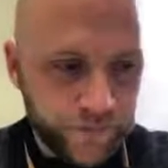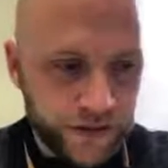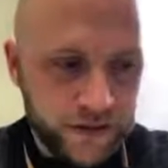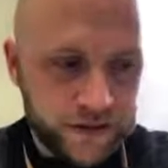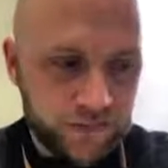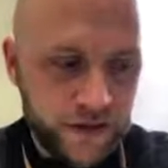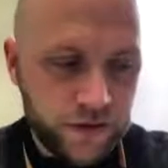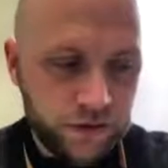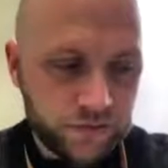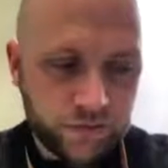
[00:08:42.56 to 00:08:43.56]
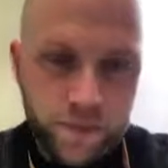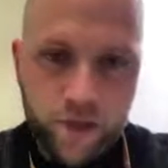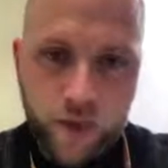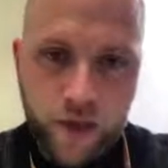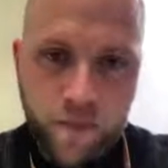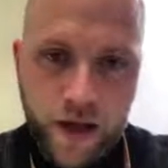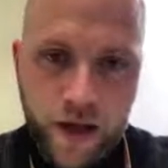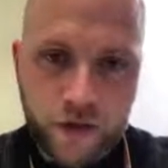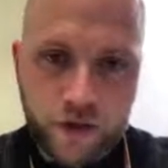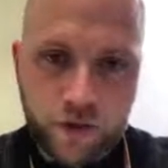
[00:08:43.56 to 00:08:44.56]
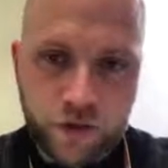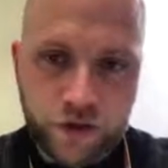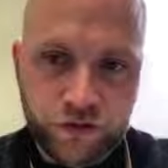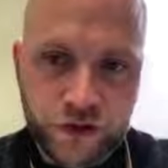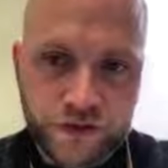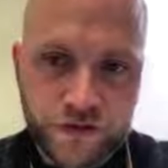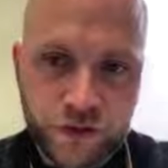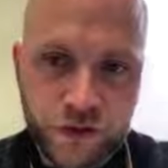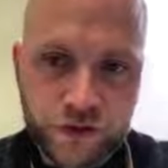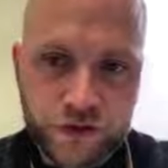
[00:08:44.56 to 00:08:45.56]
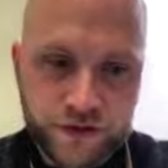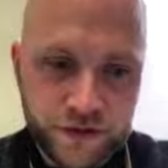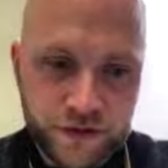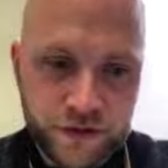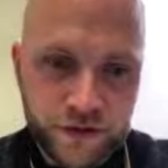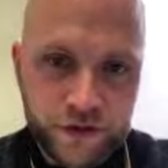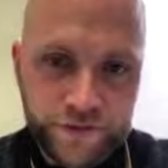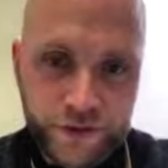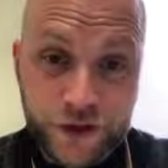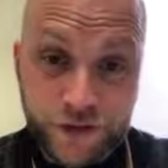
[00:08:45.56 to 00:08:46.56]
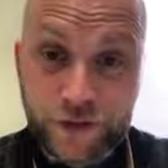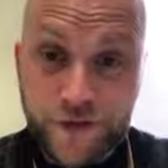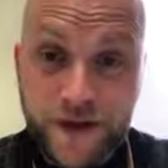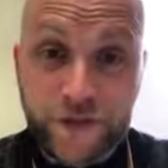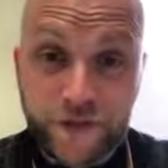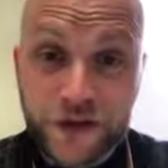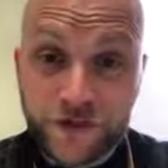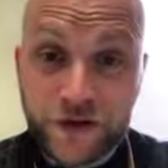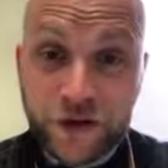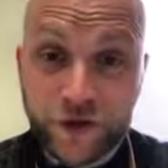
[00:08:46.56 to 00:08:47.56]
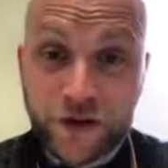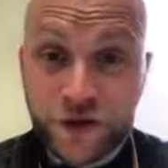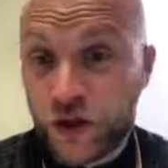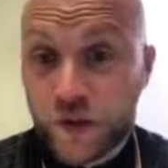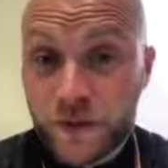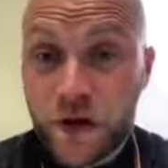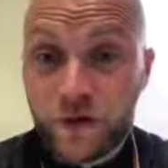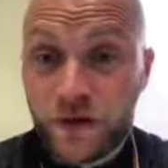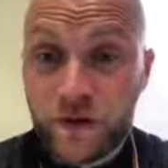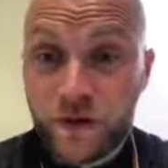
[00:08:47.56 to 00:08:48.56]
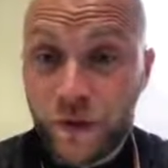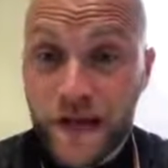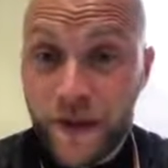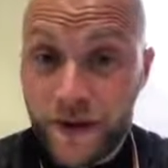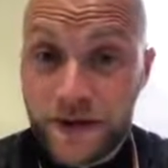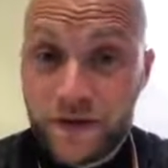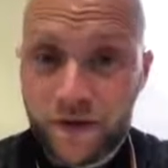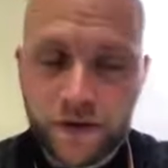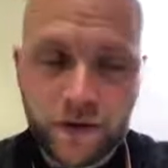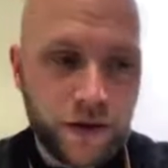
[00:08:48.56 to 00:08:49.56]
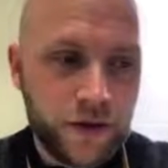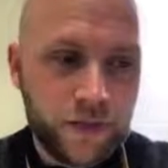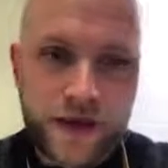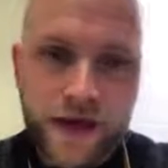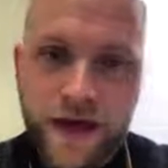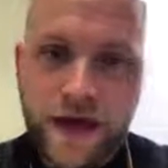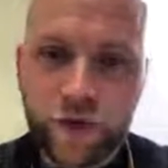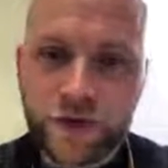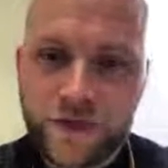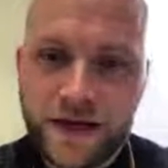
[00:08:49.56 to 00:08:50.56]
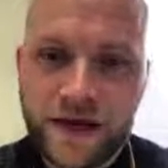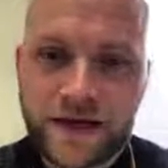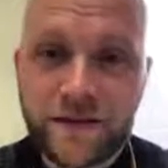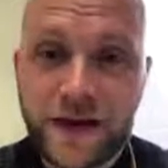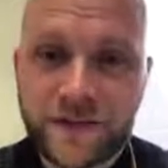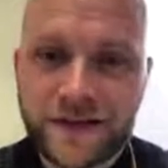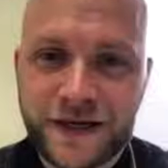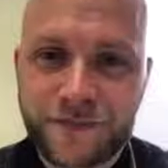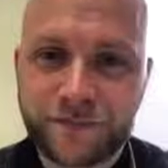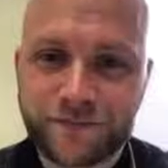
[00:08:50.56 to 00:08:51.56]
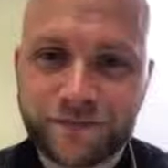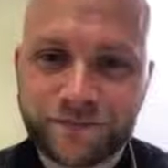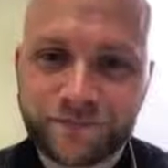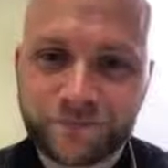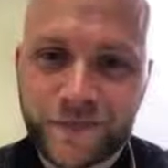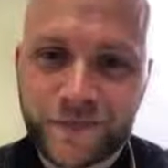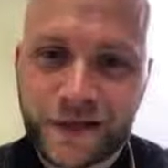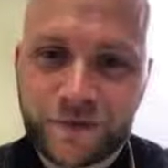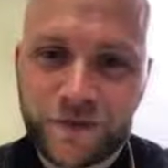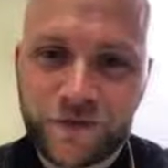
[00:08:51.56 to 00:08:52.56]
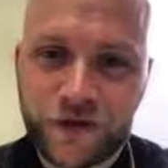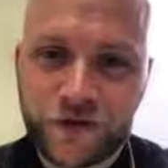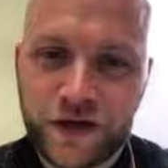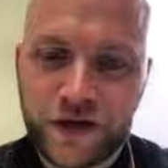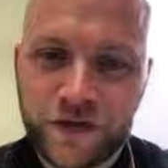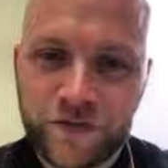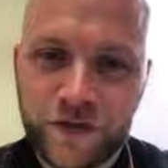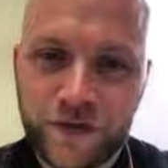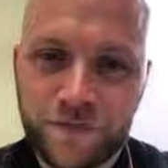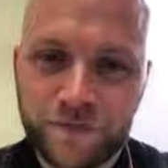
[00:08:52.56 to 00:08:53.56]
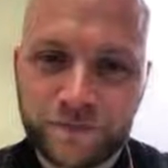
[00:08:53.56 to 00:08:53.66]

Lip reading: it's a real important part to what we've tried to do here is, first of all, develop the individual, and it shows how well we're doing that we get bidding, but then that ultimately then develops the team. And that's what we've got to try and keep doing.